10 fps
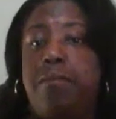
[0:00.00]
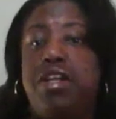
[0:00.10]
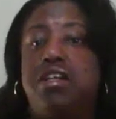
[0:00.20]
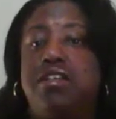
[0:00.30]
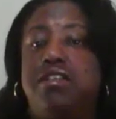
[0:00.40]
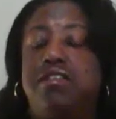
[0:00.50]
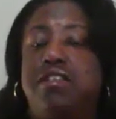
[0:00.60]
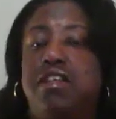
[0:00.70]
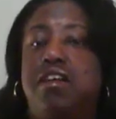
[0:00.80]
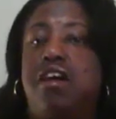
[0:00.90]
because
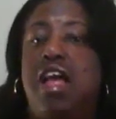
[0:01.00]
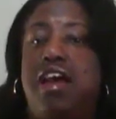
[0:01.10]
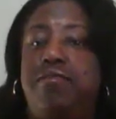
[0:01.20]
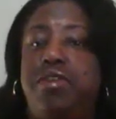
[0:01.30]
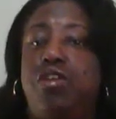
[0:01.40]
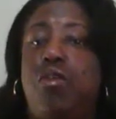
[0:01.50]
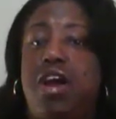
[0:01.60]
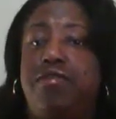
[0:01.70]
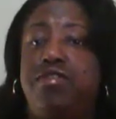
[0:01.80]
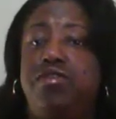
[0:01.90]
there have been
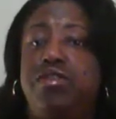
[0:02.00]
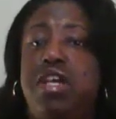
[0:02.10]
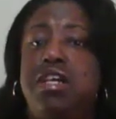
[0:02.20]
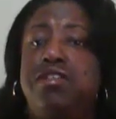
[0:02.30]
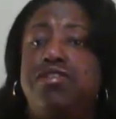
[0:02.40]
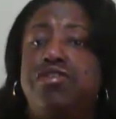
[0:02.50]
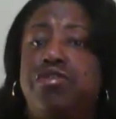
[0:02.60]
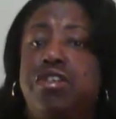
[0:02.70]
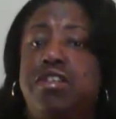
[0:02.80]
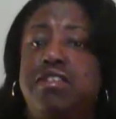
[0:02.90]
quite a few
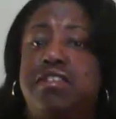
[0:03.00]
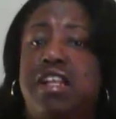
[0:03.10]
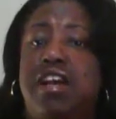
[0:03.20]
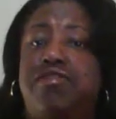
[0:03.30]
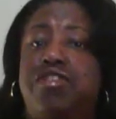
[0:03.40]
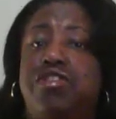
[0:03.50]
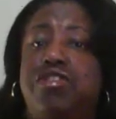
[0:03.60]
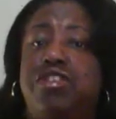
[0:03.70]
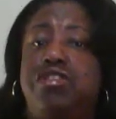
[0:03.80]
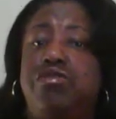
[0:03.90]
stories that I've heard
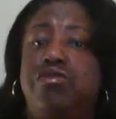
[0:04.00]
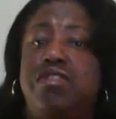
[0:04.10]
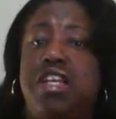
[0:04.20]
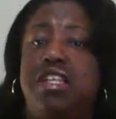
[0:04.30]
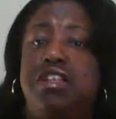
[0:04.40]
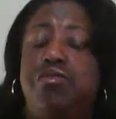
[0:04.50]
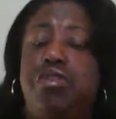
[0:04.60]
on the news lately